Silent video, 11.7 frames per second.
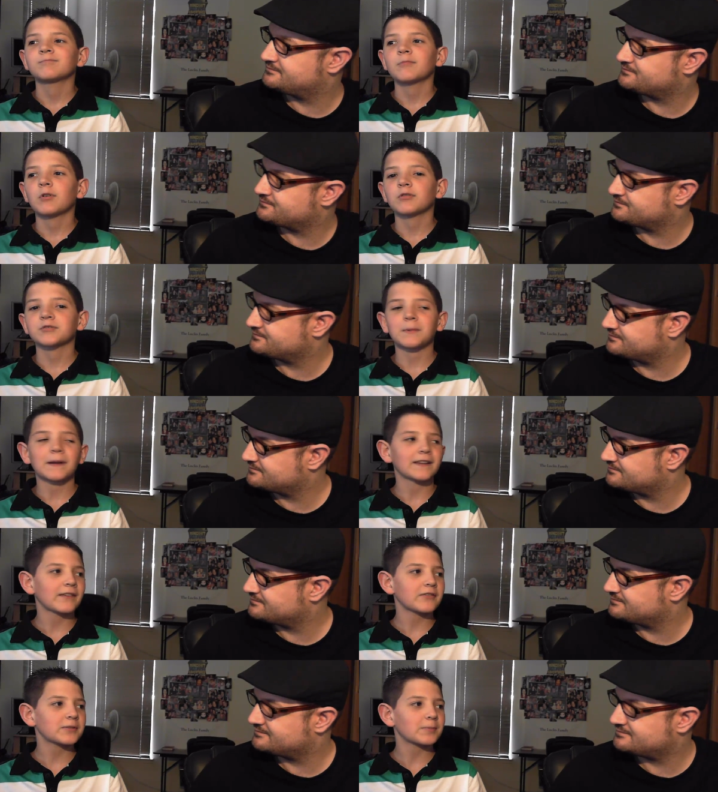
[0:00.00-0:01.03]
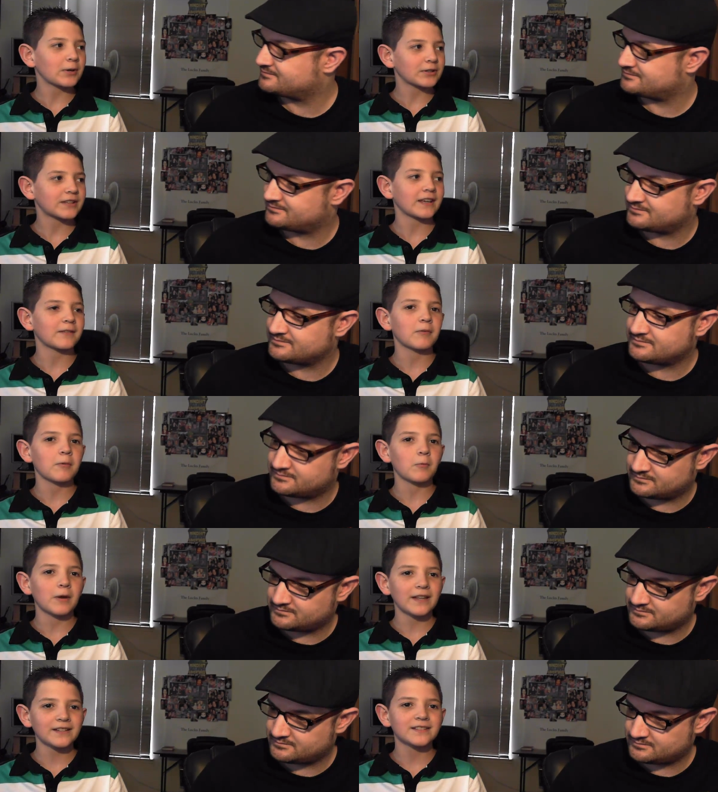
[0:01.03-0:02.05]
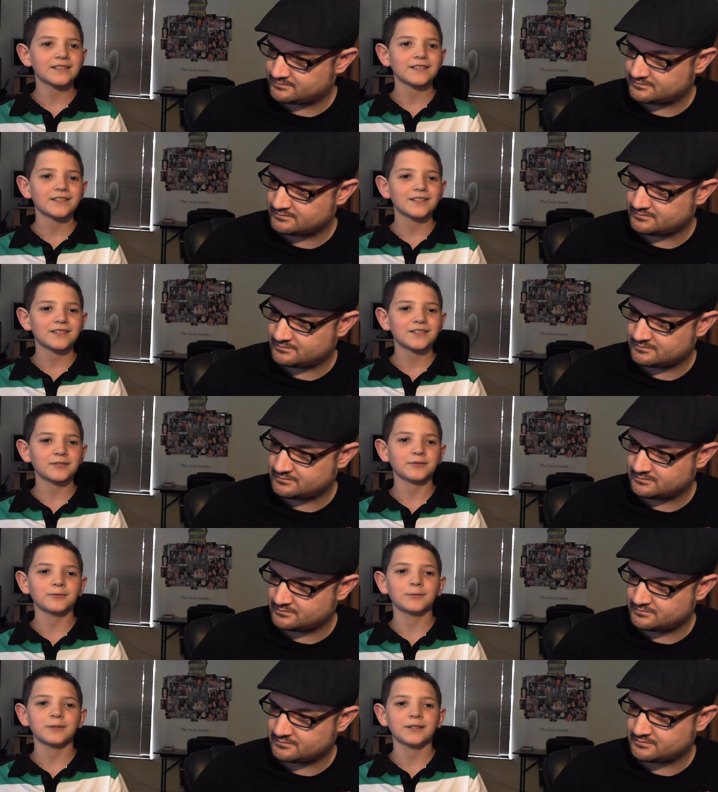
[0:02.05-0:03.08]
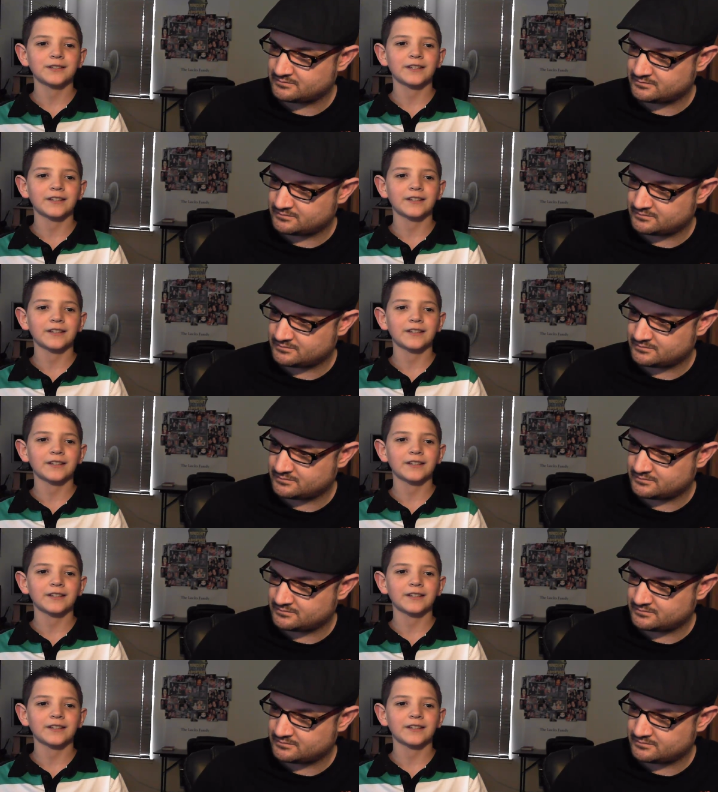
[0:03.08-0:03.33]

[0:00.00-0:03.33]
Speaker 1: it was my 11th birthday, and we went to the